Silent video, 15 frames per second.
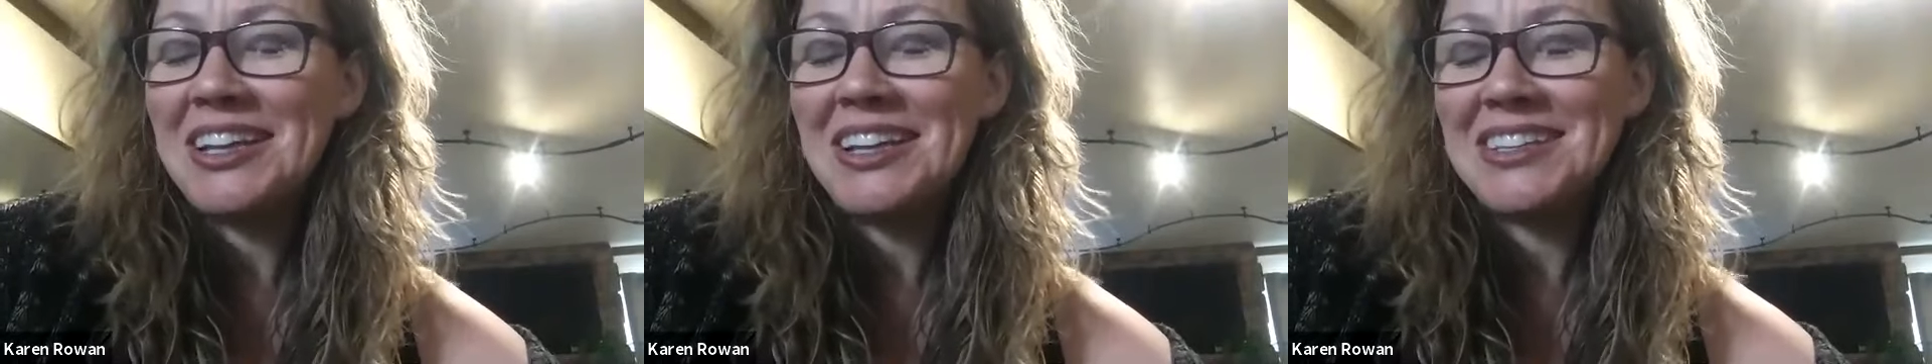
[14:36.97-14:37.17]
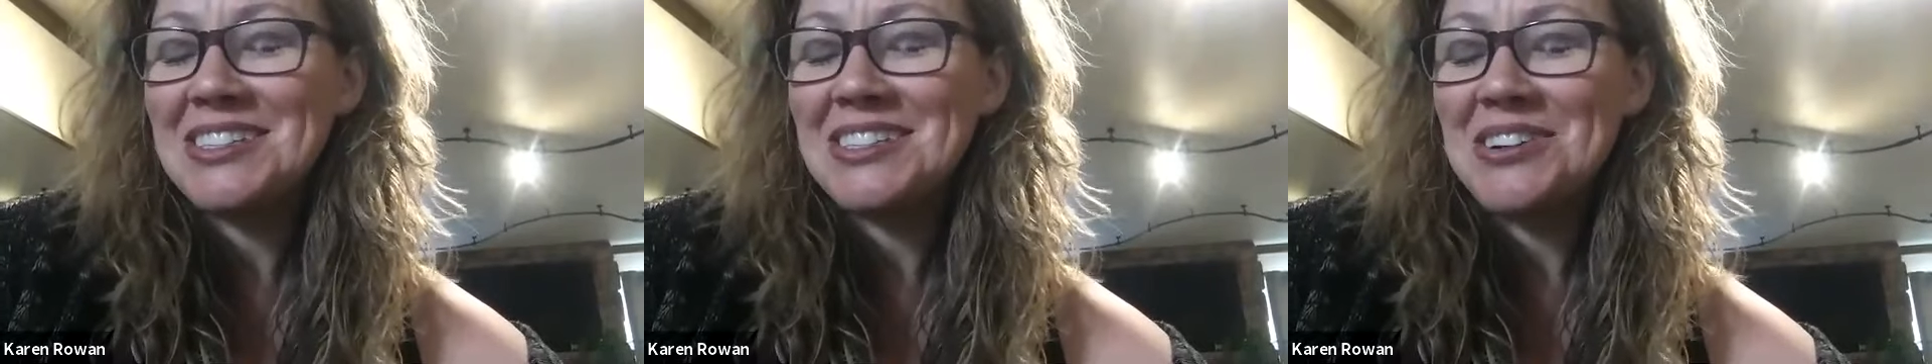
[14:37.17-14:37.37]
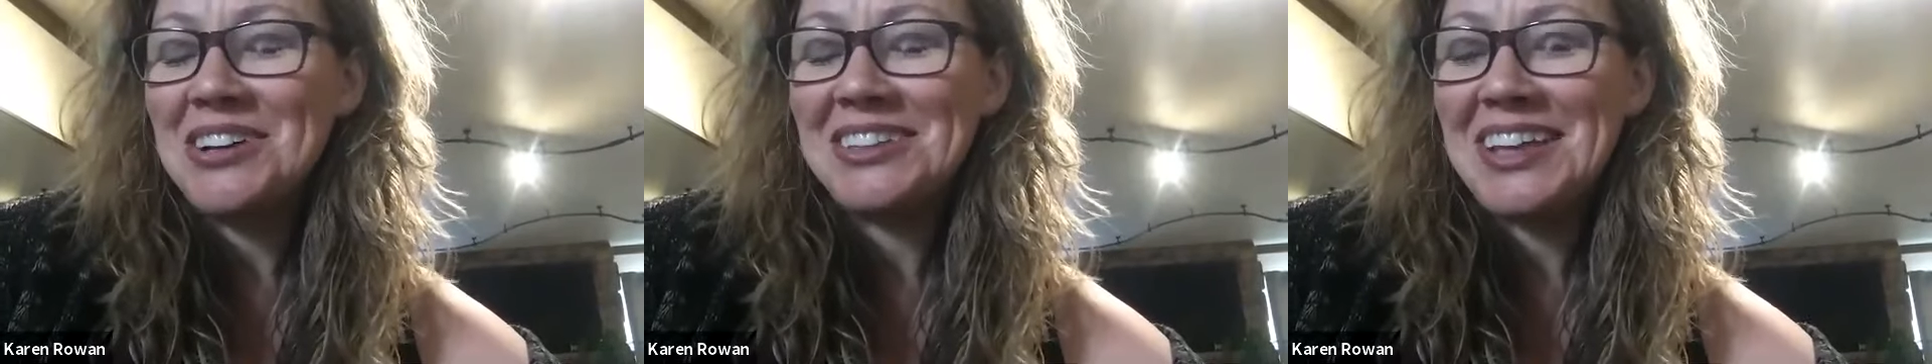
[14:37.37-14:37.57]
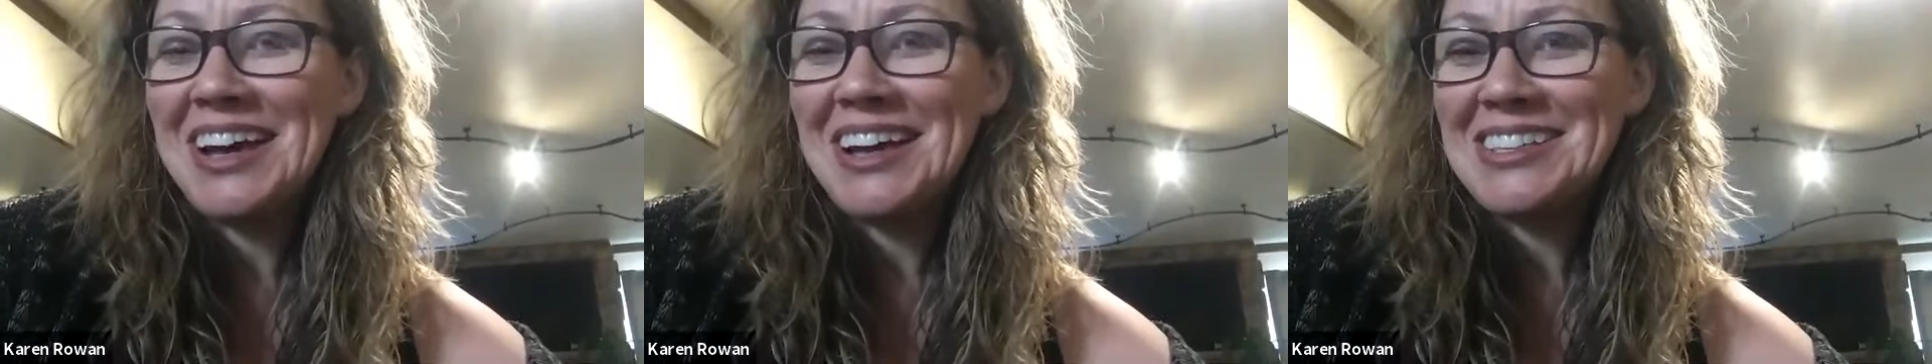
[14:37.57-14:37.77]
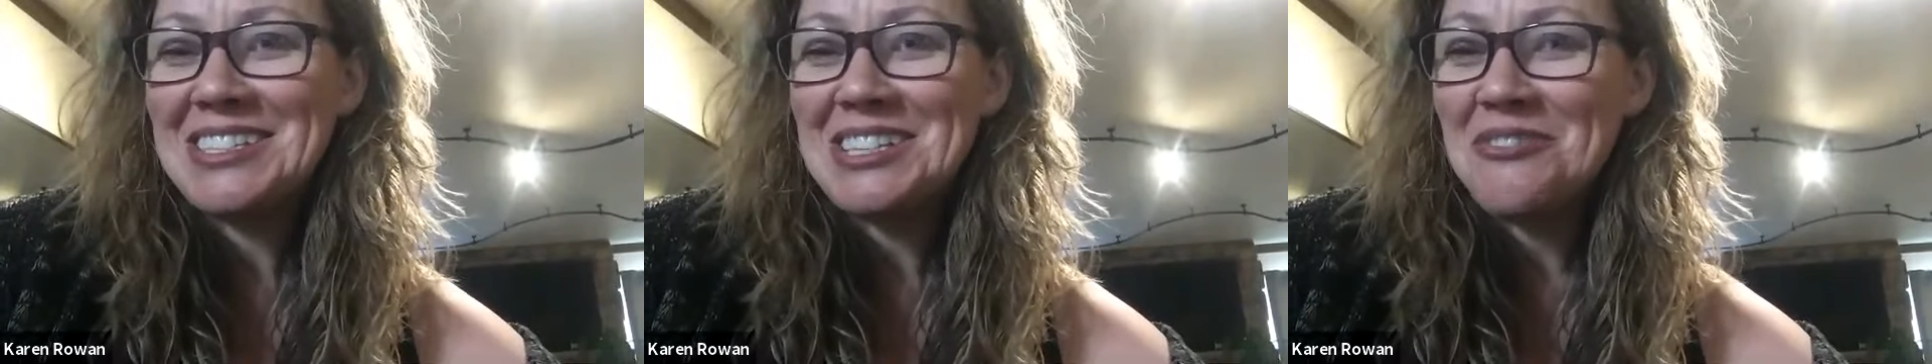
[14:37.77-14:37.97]
It's called
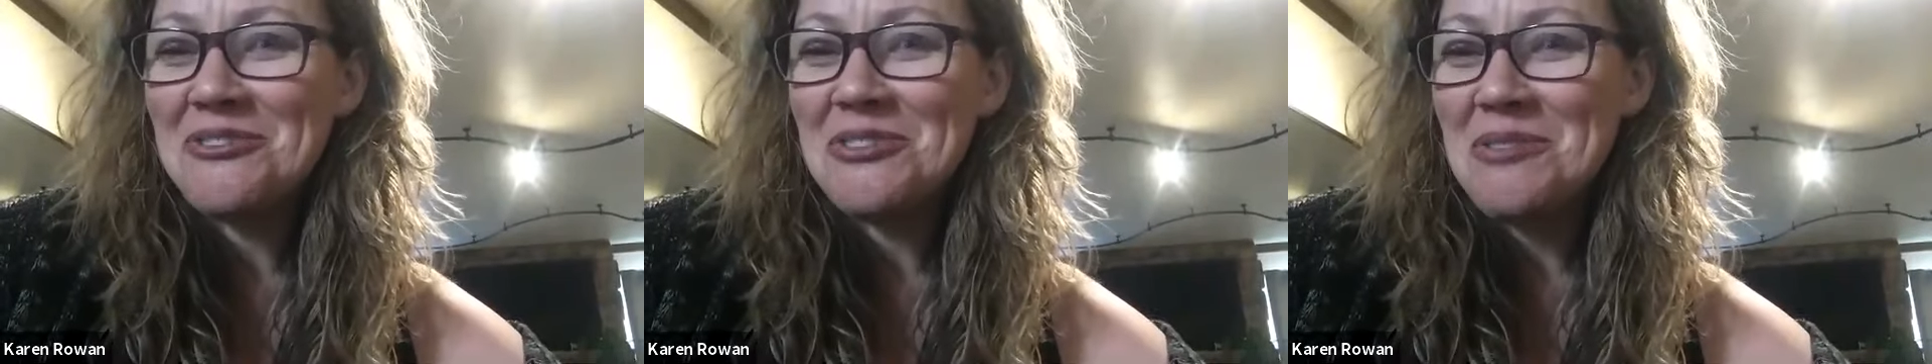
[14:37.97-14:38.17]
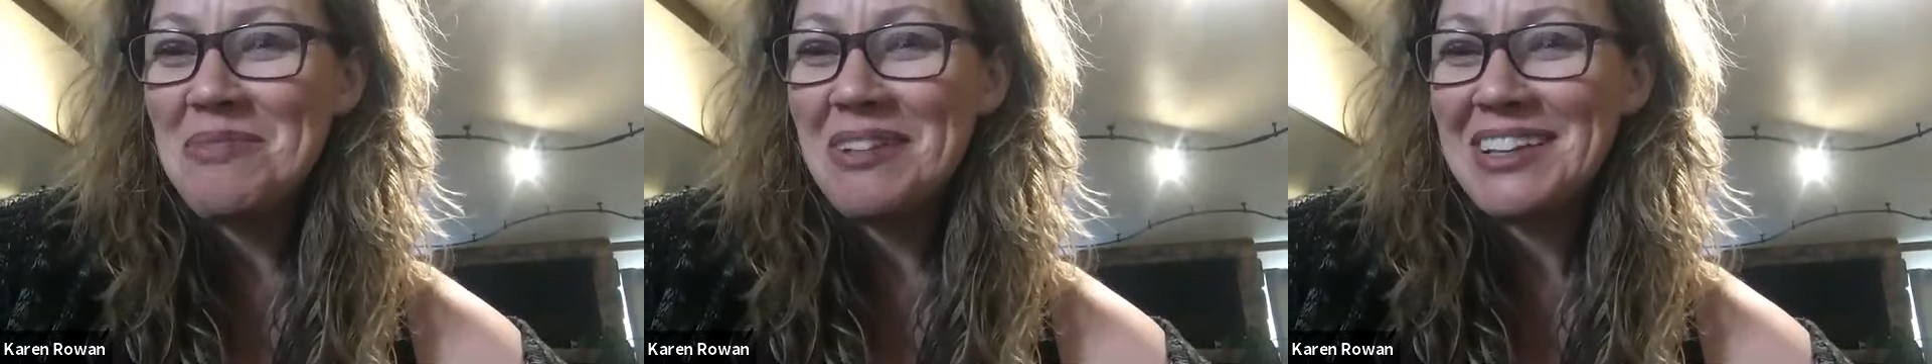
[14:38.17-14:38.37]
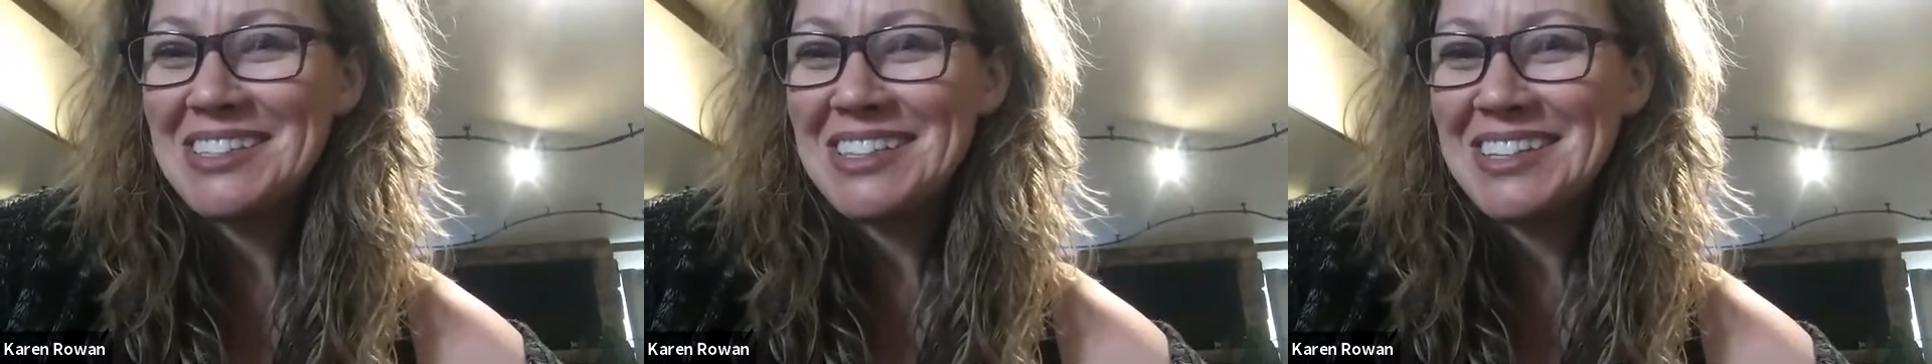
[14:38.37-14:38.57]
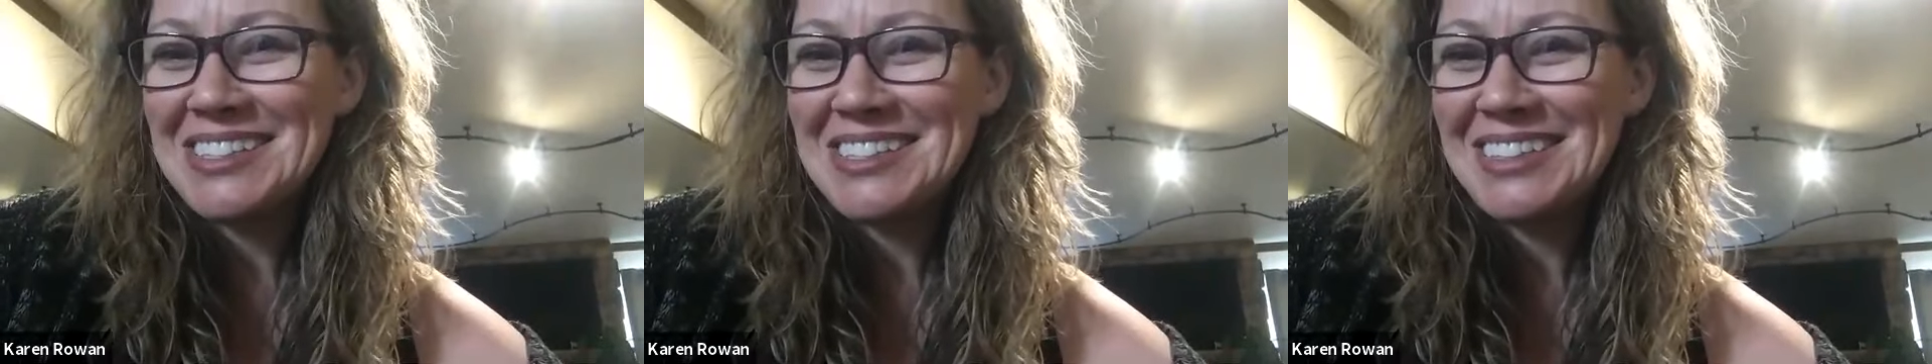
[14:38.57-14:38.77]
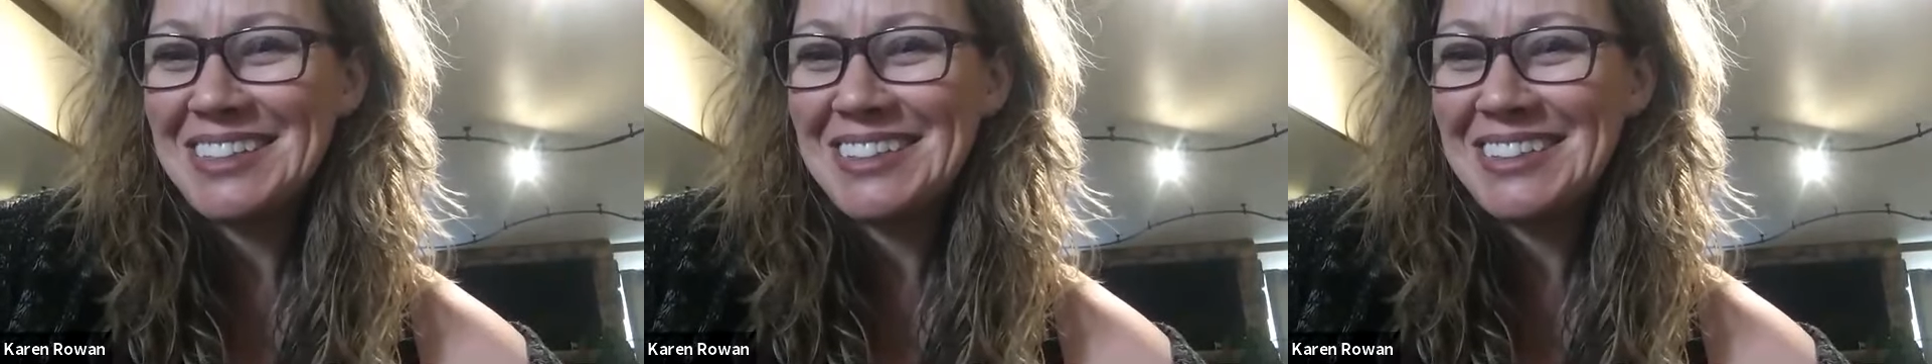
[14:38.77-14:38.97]
that in several places.